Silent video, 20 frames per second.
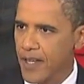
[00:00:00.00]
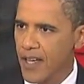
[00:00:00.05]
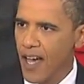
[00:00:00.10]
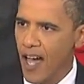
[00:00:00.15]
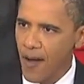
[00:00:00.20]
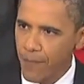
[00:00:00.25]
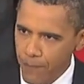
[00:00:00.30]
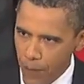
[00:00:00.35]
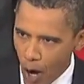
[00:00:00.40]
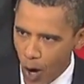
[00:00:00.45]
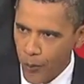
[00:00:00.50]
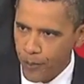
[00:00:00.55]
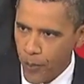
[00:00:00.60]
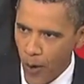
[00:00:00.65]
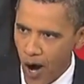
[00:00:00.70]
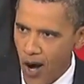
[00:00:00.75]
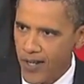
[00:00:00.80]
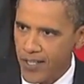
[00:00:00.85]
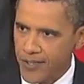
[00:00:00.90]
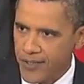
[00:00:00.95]
of both
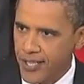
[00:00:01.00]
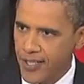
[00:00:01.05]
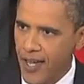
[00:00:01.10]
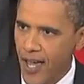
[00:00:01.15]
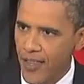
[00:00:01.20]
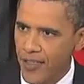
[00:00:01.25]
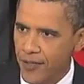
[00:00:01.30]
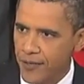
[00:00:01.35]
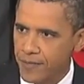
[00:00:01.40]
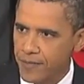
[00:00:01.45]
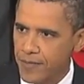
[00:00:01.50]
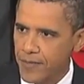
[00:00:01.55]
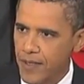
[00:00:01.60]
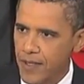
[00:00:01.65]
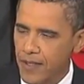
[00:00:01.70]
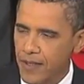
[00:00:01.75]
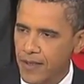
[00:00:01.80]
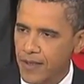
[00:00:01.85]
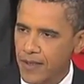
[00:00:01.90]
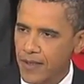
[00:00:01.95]
parties together
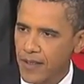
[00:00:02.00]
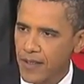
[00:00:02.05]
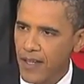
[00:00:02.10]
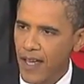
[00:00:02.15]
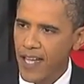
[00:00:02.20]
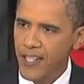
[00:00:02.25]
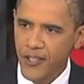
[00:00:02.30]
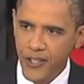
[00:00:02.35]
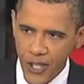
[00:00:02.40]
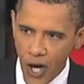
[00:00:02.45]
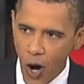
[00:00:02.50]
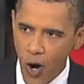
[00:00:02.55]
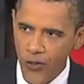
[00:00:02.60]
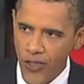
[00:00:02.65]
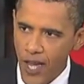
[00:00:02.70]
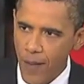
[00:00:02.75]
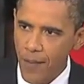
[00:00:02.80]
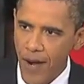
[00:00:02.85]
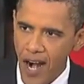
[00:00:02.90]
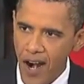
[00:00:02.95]
and show
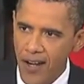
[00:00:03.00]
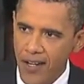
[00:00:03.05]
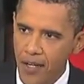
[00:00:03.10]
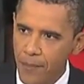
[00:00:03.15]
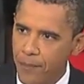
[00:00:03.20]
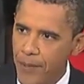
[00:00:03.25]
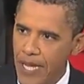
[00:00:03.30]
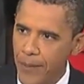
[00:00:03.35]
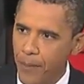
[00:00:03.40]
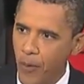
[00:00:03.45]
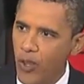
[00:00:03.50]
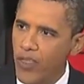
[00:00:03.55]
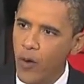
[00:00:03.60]
the American people